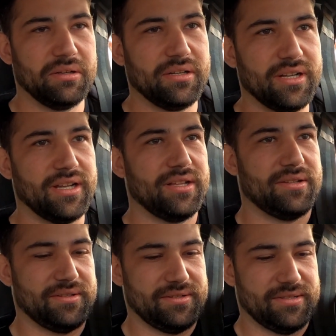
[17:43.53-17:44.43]
Yeah,
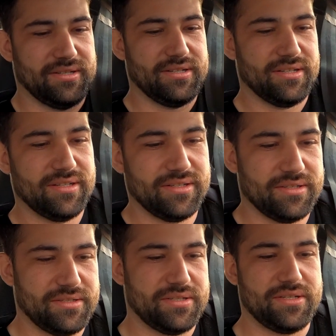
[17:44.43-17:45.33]
little
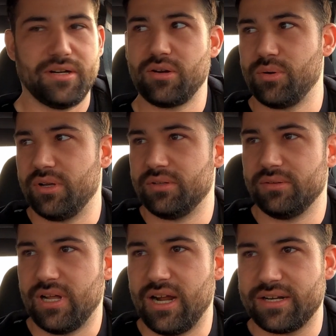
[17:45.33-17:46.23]
steering wheel
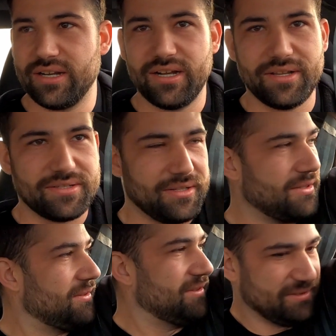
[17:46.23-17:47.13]
lock nut is a
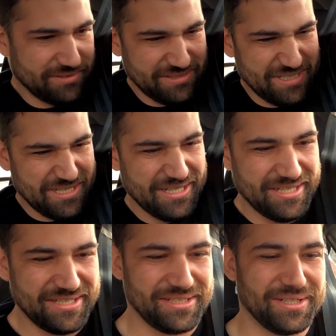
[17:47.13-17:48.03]
little
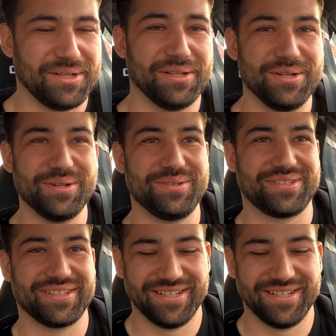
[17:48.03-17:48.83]
loose.